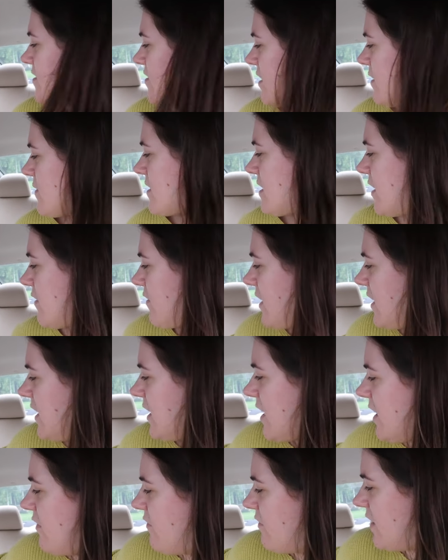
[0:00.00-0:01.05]
so it's like really
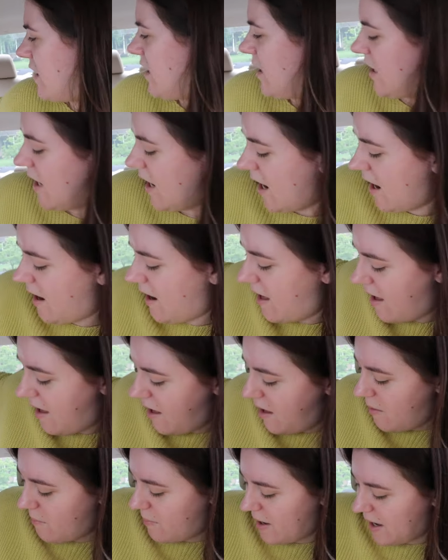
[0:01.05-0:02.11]
convenient.
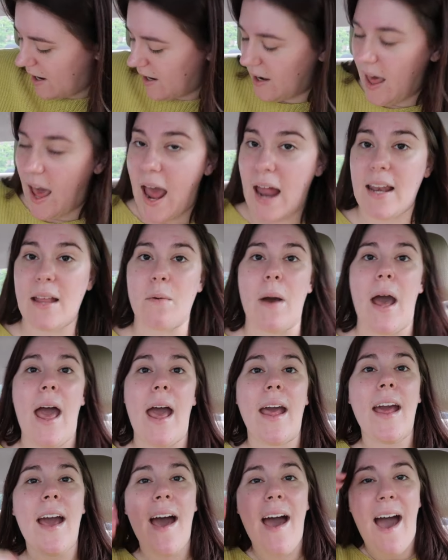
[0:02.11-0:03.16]
But
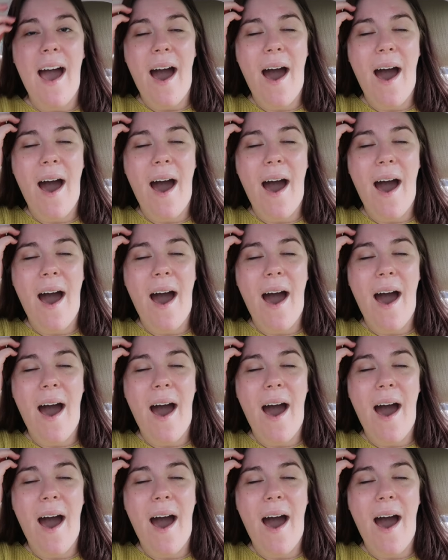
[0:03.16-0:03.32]
anyway,